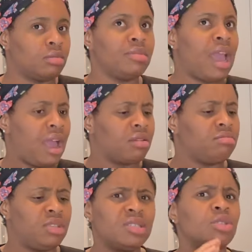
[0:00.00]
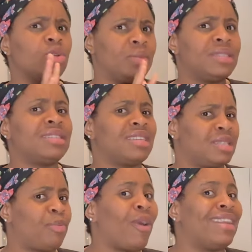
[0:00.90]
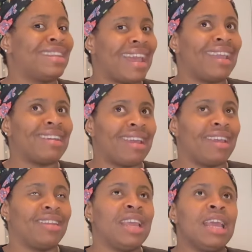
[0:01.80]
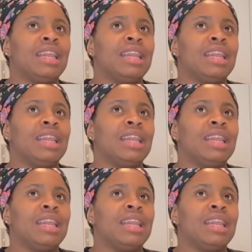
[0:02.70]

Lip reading: Yeah, this was to be 6.99.